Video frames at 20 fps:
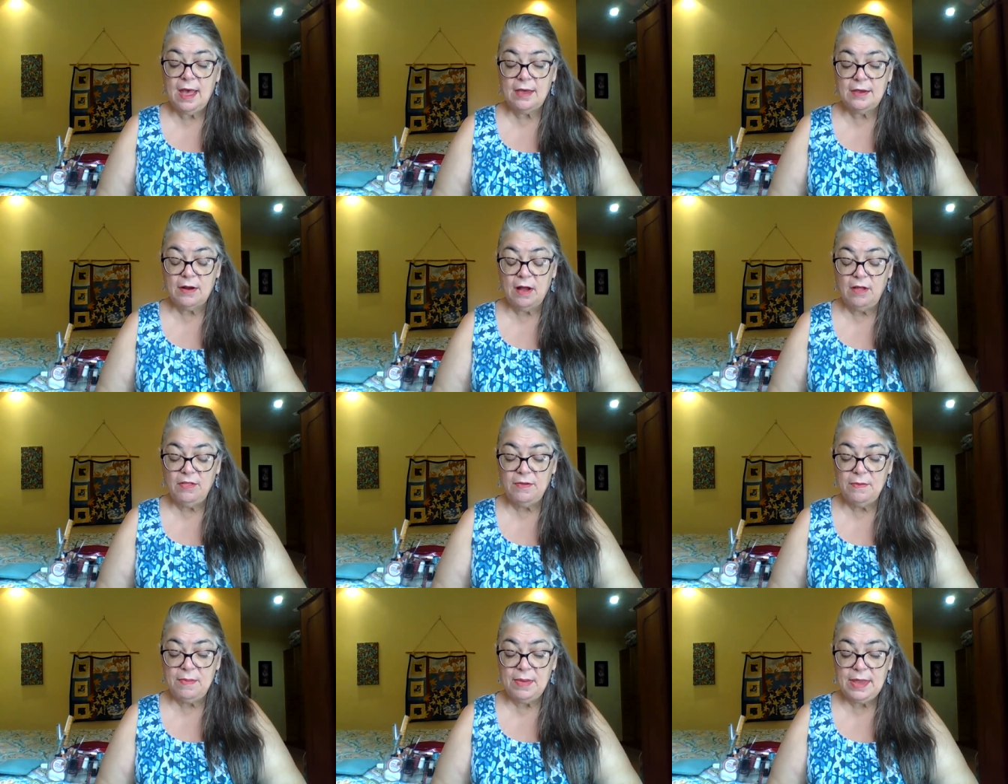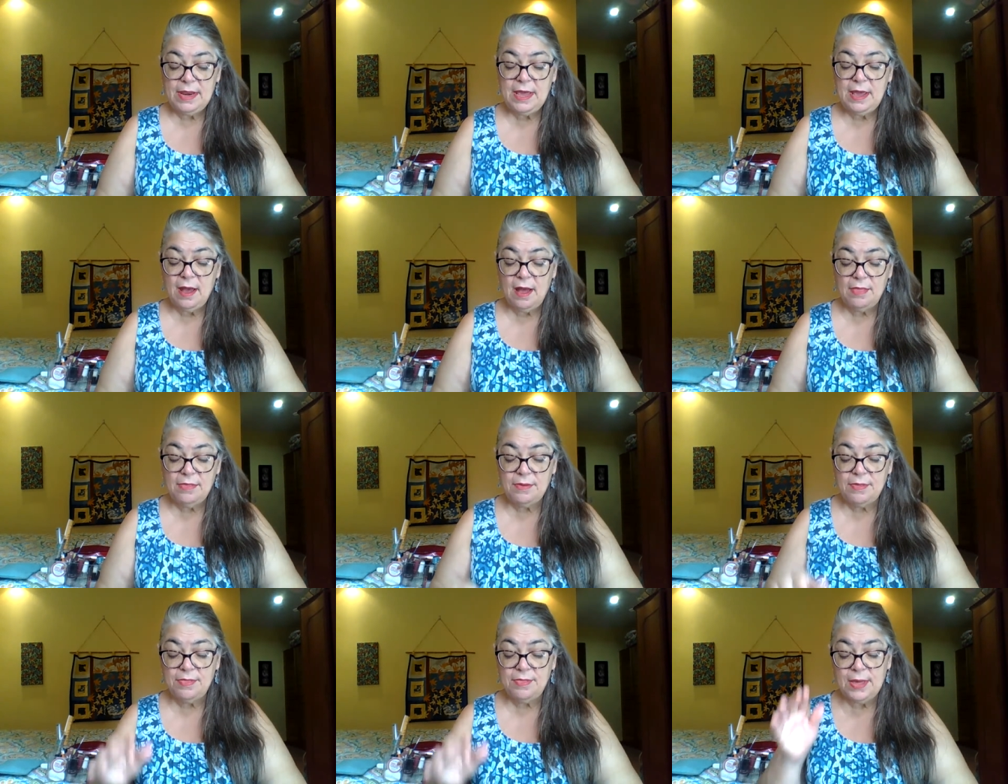and all the many
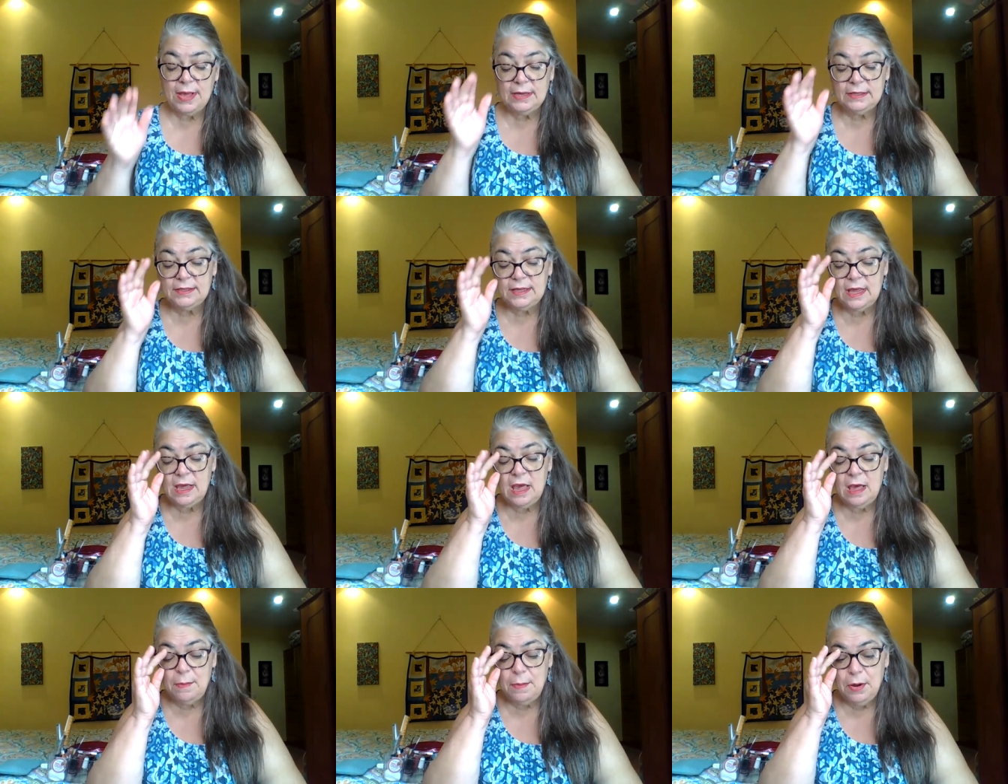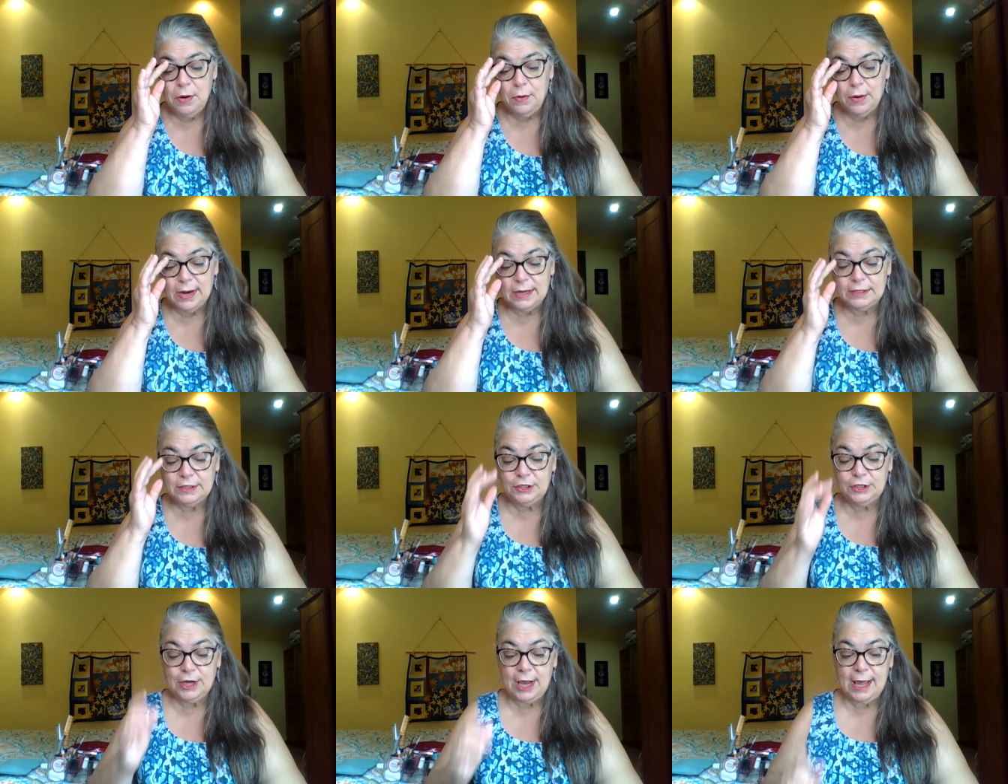other things that
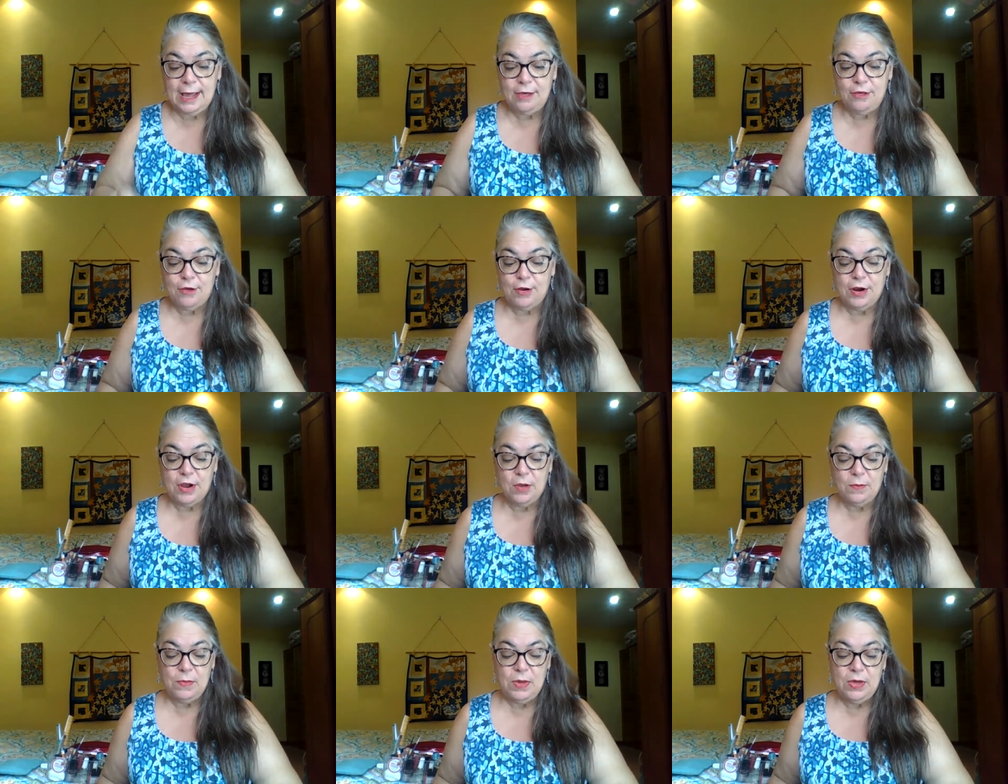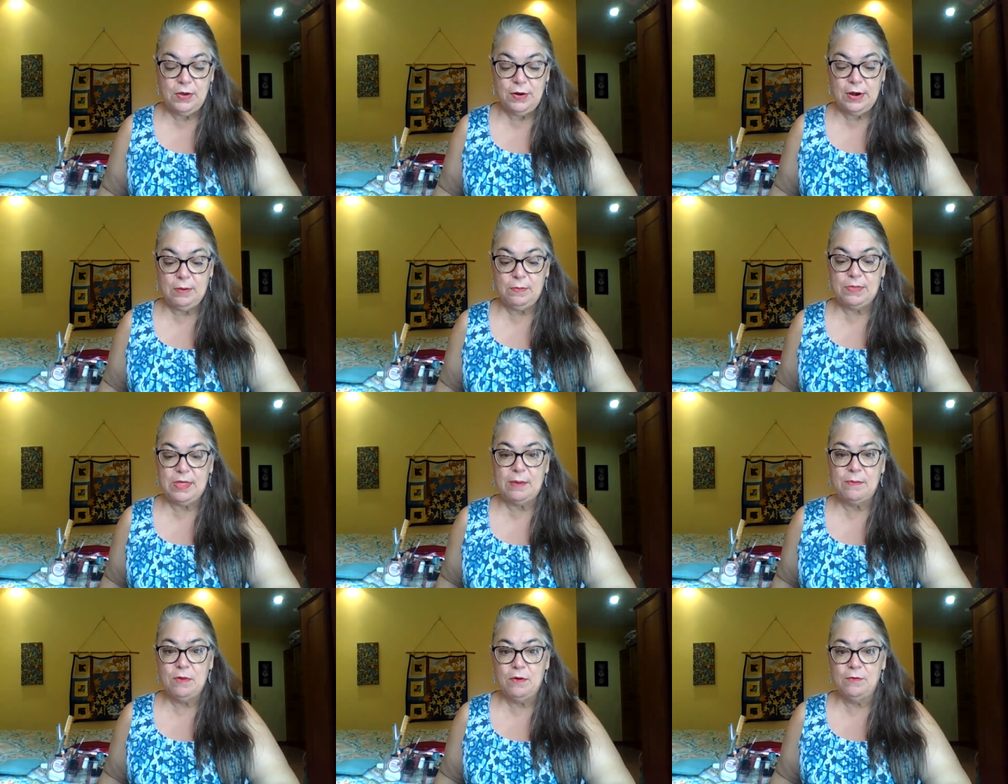immigrants change in a community
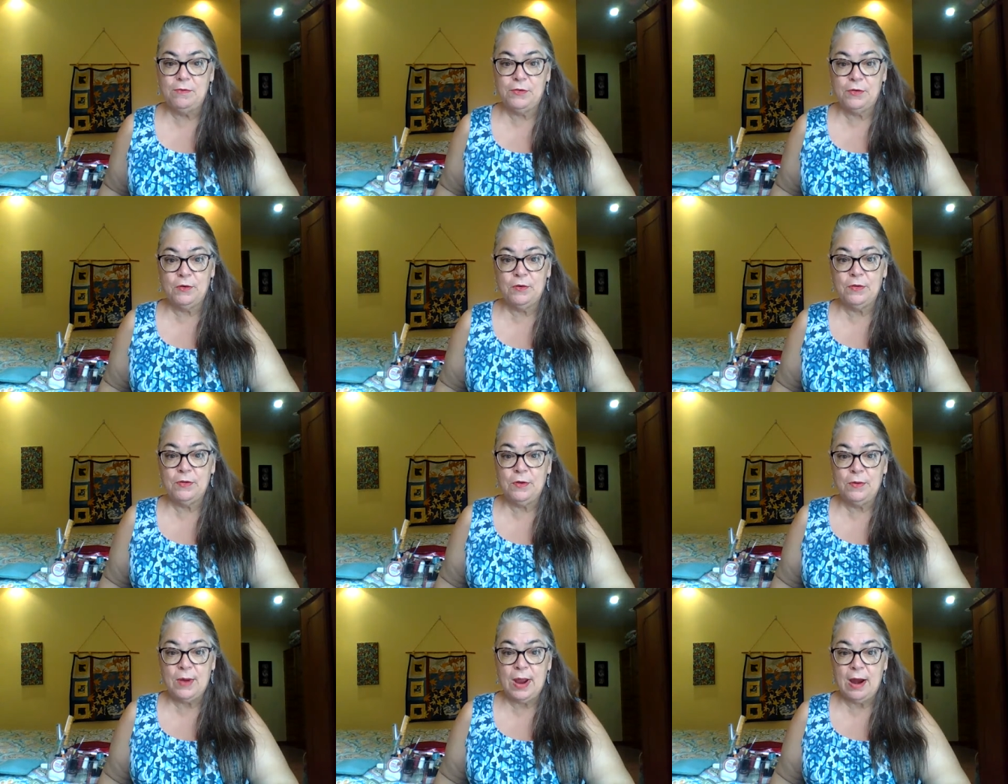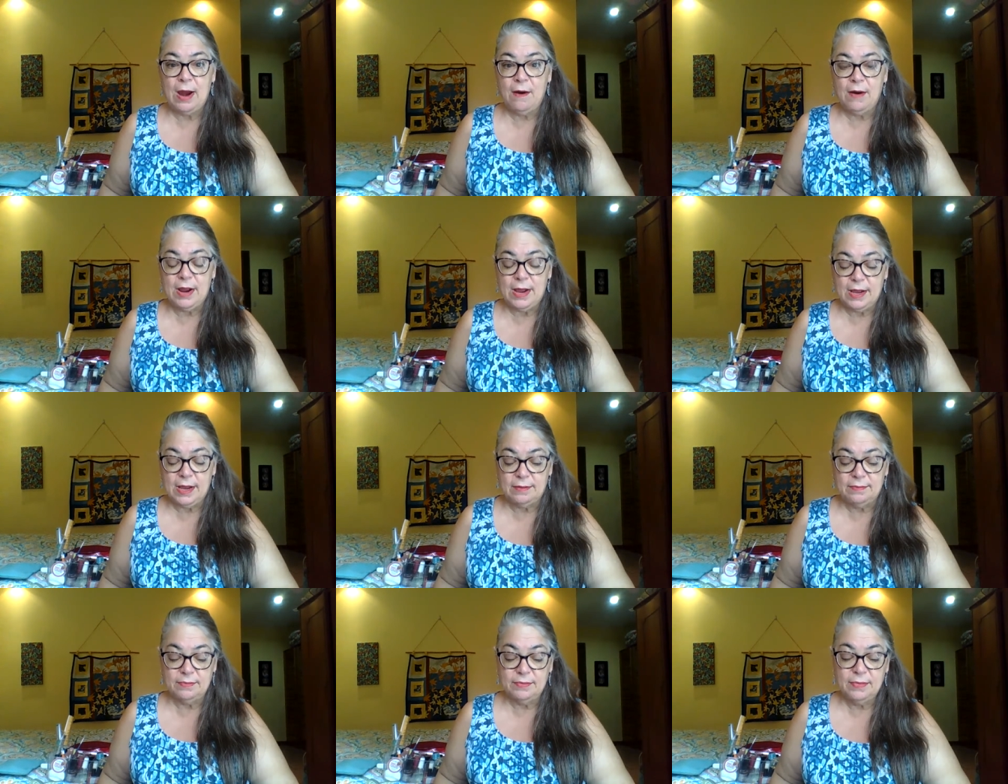when they move to a new
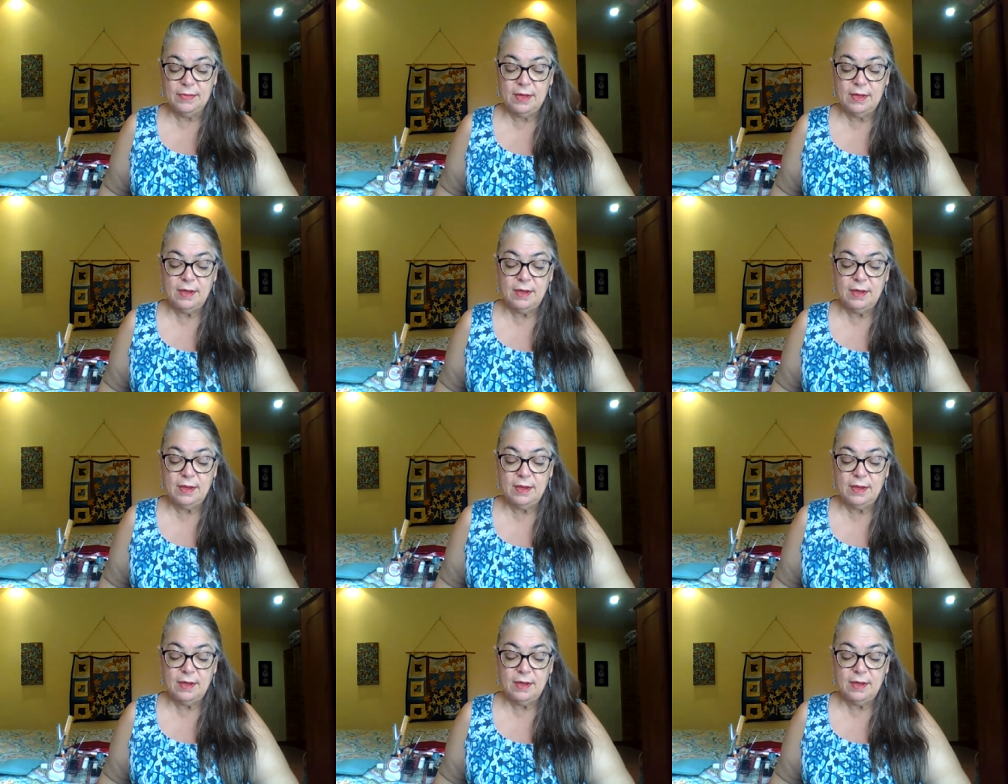area.